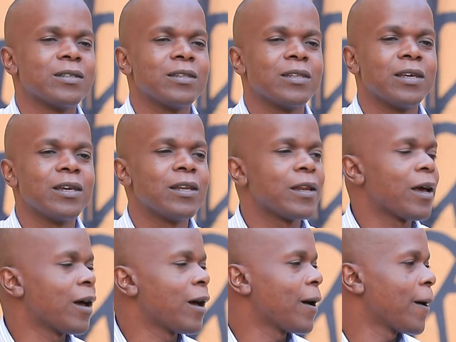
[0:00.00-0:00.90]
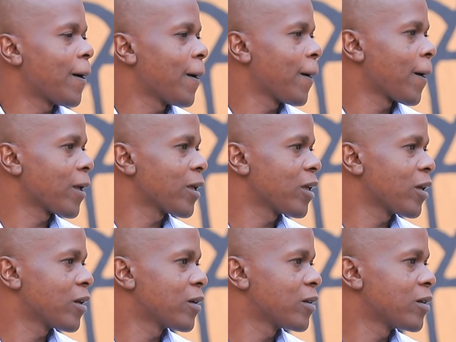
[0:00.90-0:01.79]
Then
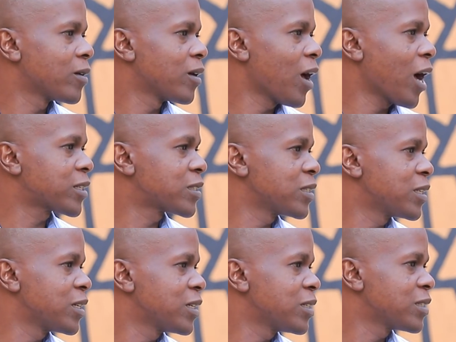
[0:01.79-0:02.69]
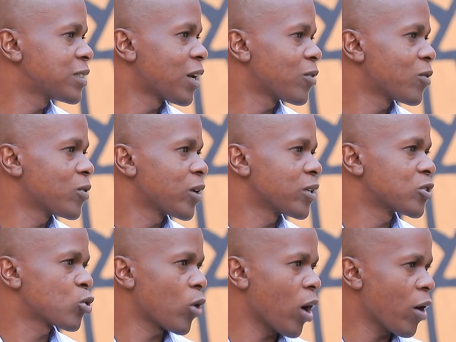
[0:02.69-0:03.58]
accidents and all that.
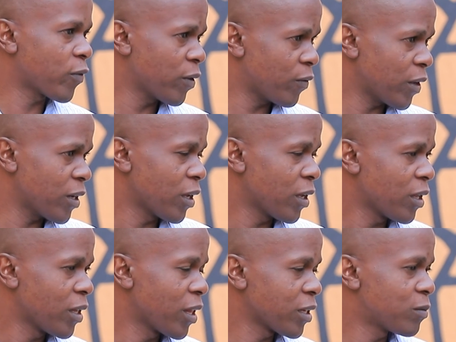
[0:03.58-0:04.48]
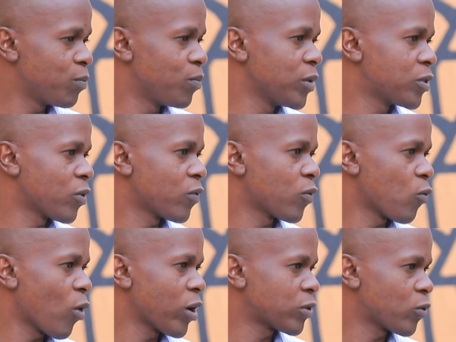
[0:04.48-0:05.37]
So given that bit of
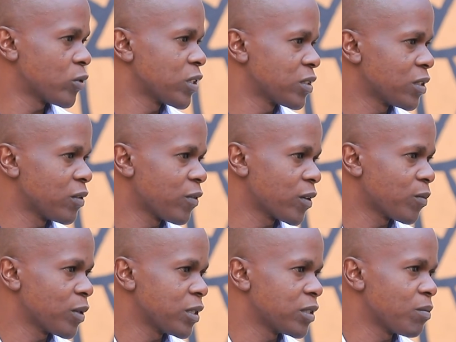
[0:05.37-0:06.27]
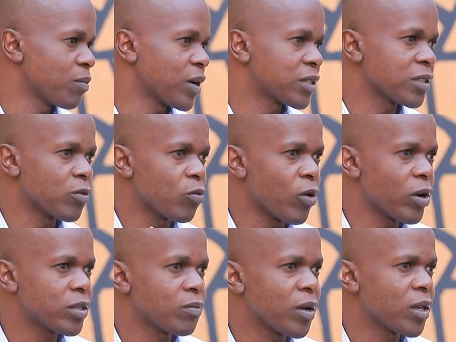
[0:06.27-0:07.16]
what causes disability. But
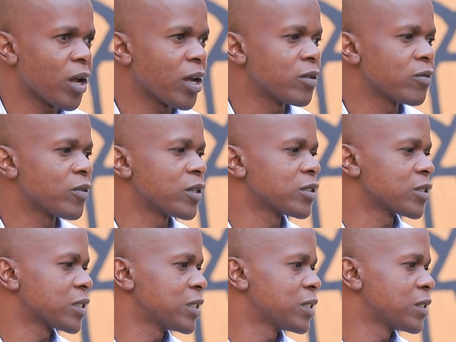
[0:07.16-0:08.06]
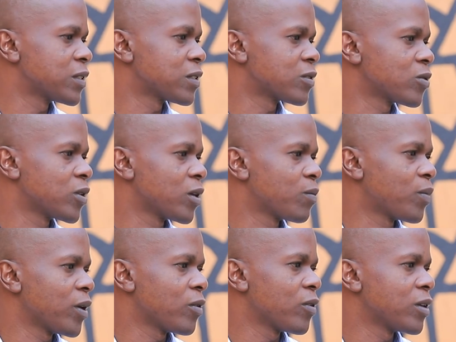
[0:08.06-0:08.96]
what my advice is to the
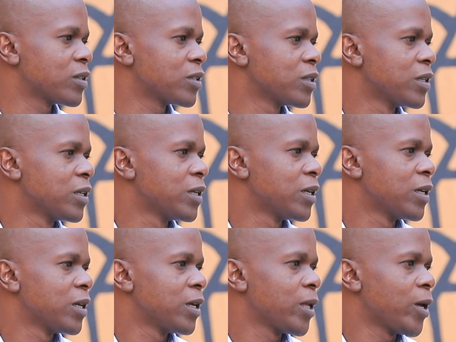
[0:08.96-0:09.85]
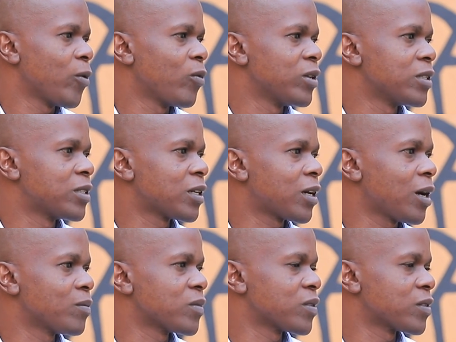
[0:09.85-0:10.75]
parent, when it
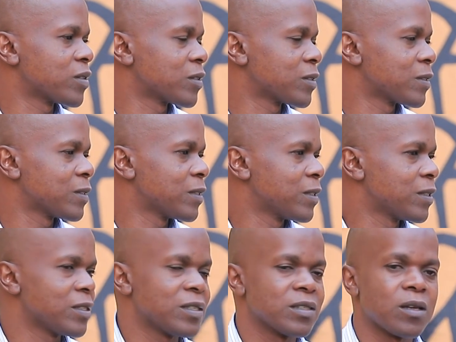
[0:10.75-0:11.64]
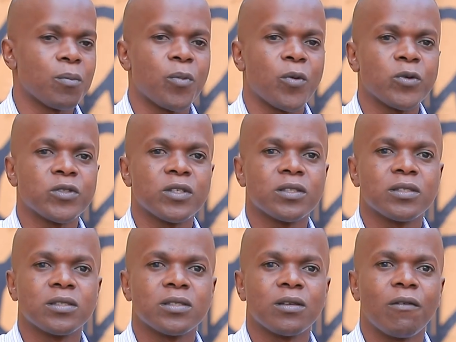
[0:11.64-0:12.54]
comes, this is a
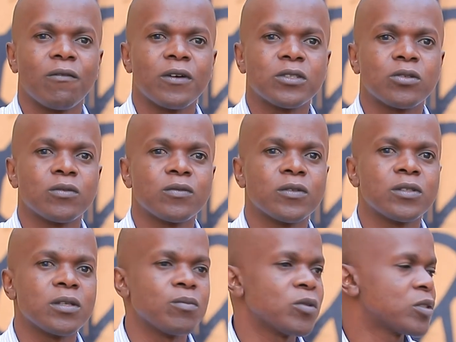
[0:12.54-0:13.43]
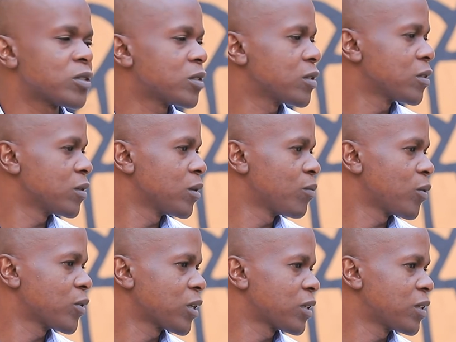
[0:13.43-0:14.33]
process. First of all, the most
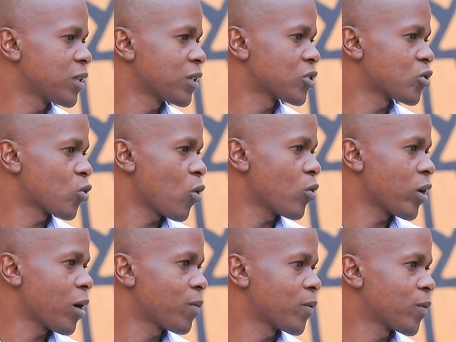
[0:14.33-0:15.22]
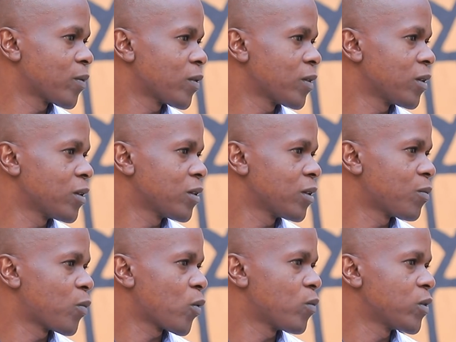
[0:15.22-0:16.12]
important thing is to own up the
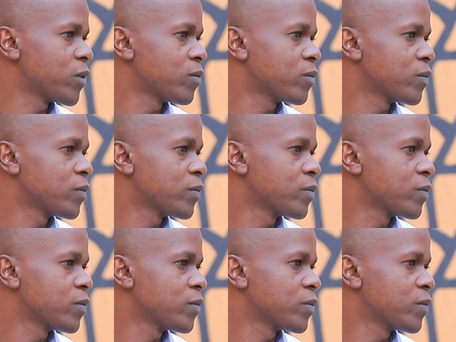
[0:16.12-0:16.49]
problem